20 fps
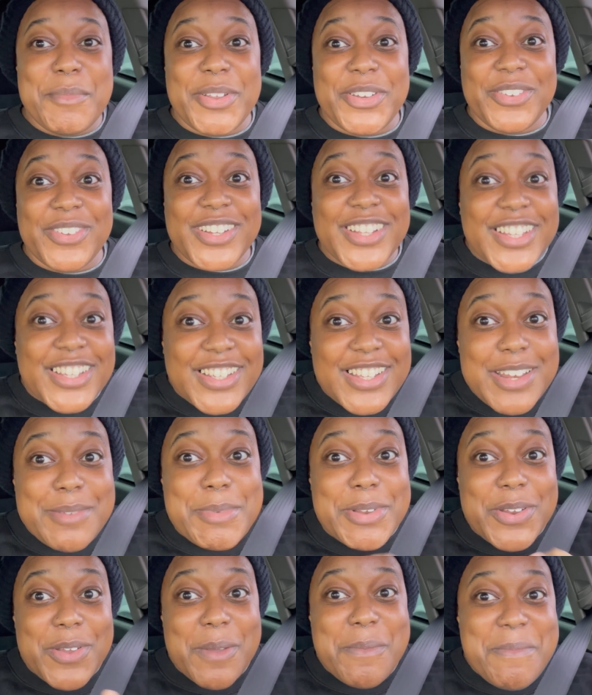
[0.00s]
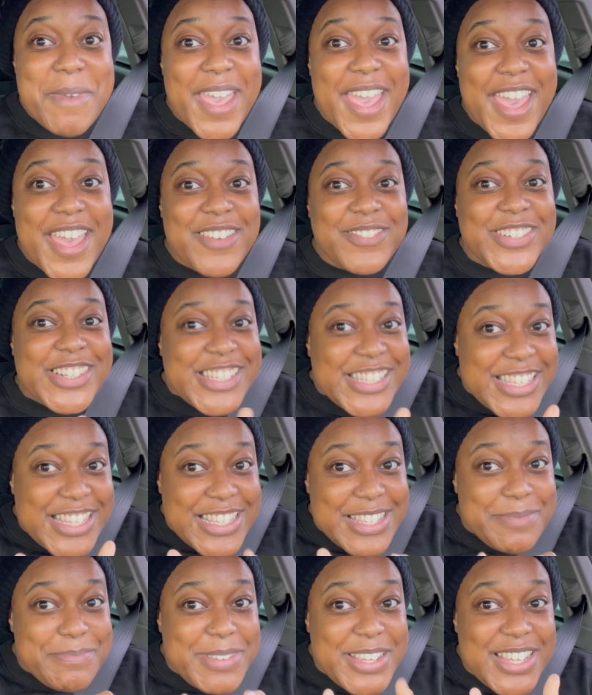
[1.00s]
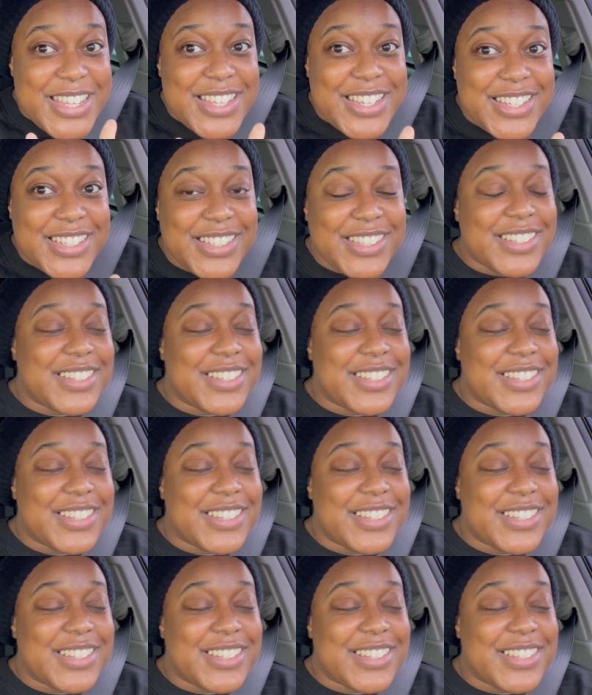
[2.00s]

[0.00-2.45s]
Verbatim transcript: I doing good? Am I doing bad? What does this mean?